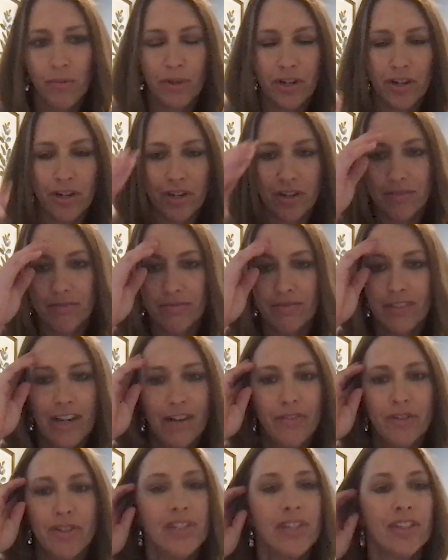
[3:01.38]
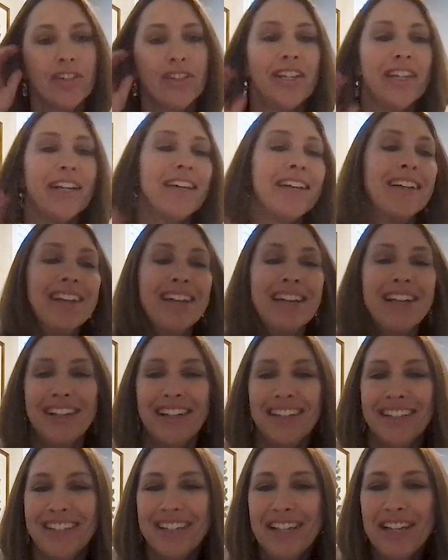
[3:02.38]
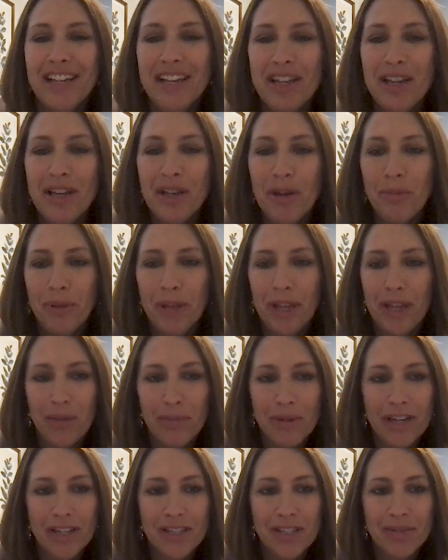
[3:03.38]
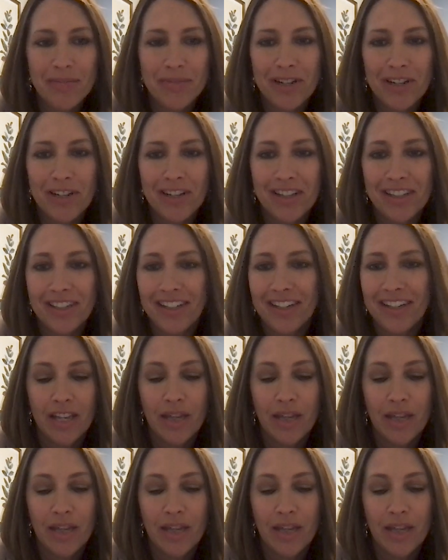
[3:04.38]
winter every single day playing basketball.